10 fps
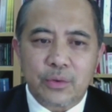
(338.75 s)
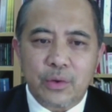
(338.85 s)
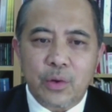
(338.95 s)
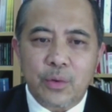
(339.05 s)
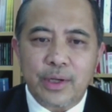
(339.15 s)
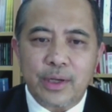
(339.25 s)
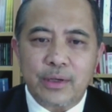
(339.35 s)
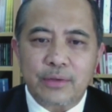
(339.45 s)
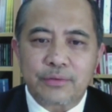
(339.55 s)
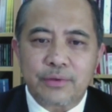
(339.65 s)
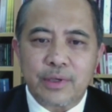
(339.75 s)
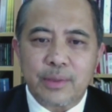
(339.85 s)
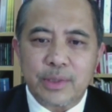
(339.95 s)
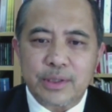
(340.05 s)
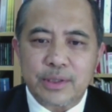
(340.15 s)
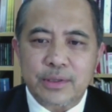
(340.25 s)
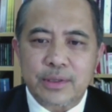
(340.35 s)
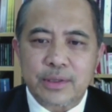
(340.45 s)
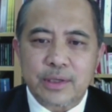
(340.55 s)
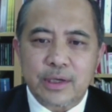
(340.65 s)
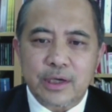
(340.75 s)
through lowering industrial emissions,